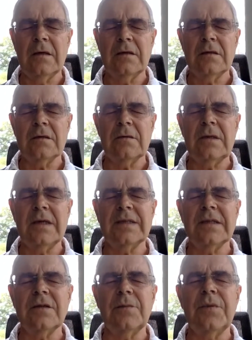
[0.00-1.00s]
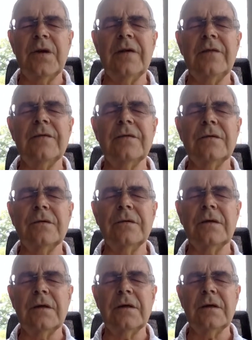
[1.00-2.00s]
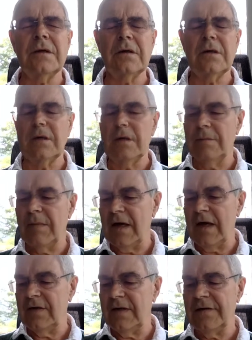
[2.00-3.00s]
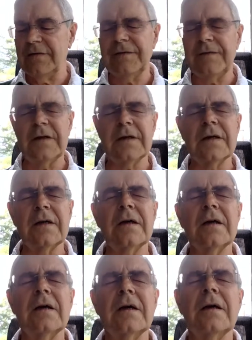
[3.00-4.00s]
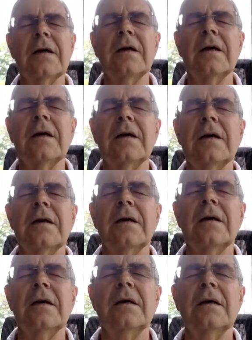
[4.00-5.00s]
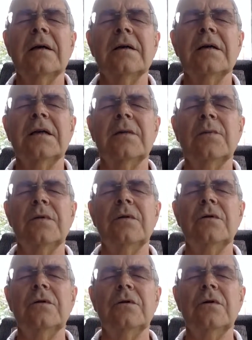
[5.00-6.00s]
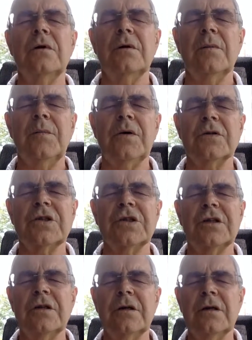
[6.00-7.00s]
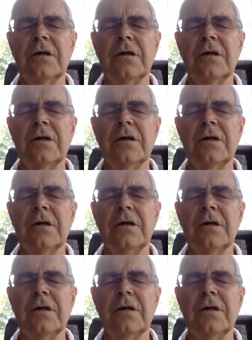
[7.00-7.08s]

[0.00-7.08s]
So we're letting the breath do the heavy lifting in keeping your posture